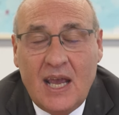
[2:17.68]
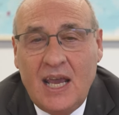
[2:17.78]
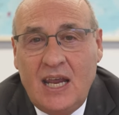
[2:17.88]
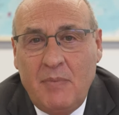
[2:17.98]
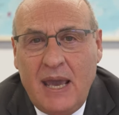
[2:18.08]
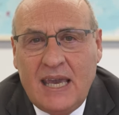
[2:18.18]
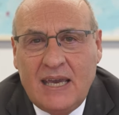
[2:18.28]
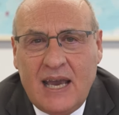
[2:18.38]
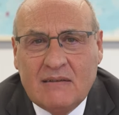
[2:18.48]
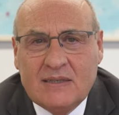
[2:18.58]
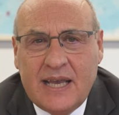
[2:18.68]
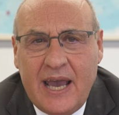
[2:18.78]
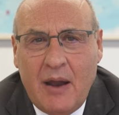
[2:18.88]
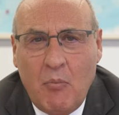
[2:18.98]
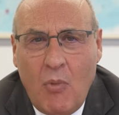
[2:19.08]
In making
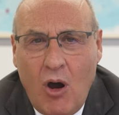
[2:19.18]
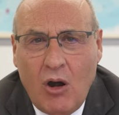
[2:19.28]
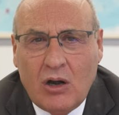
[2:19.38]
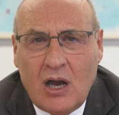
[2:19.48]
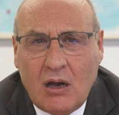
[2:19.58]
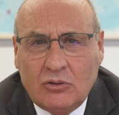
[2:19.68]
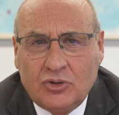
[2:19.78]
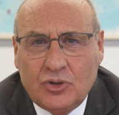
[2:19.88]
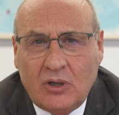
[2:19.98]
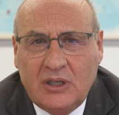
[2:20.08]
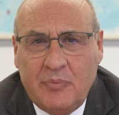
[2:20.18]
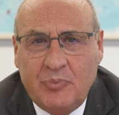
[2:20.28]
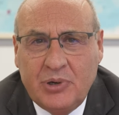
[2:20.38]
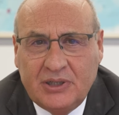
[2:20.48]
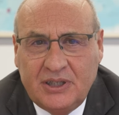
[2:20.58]
healthcare more culturally
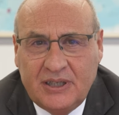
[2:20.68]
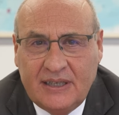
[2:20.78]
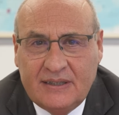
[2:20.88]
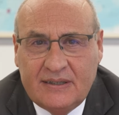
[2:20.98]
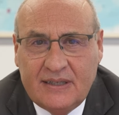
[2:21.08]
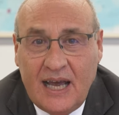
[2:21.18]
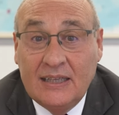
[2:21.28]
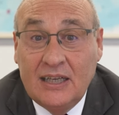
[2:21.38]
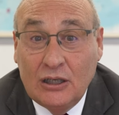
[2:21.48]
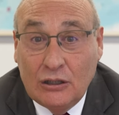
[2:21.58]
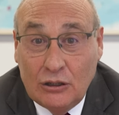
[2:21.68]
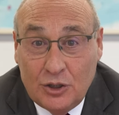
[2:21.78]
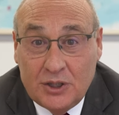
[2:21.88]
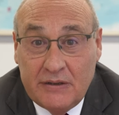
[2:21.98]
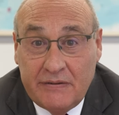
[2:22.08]
pertinent and
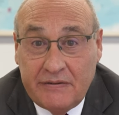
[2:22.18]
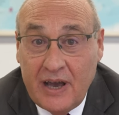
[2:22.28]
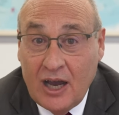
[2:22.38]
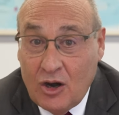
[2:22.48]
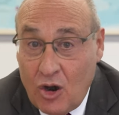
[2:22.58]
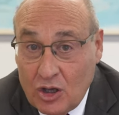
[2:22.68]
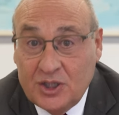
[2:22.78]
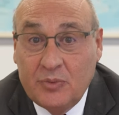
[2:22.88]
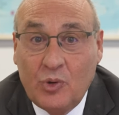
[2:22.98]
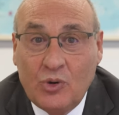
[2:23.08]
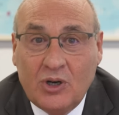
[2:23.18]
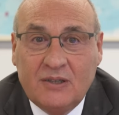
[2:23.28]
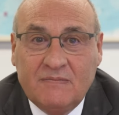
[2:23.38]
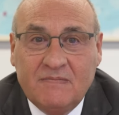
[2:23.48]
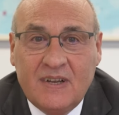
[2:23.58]
inclusive across the board,
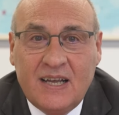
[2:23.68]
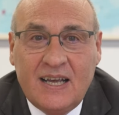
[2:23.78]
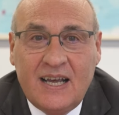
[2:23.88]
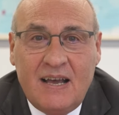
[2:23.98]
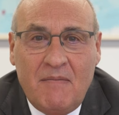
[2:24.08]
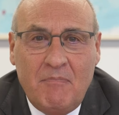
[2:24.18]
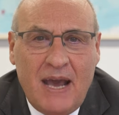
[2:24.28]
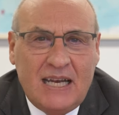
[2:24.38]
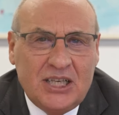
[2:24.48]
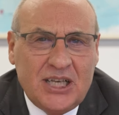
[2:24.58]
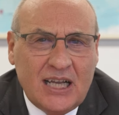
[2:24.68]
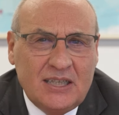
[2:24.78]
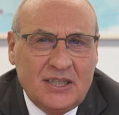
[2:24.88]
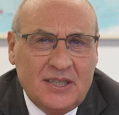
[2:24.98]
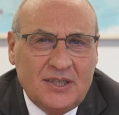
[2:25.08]
many
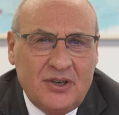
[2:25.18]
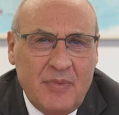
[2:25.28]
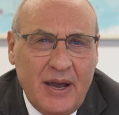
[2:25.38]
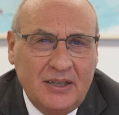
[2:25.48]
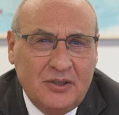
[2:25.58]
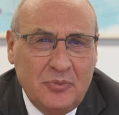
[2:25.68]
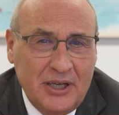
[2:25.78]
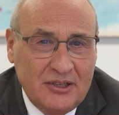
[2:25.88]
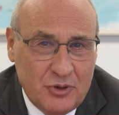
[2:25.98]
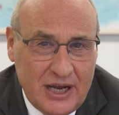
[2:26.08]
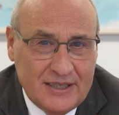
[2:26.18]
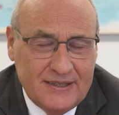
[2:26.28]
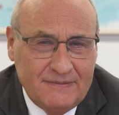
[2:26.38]
challenges remain to be addressed.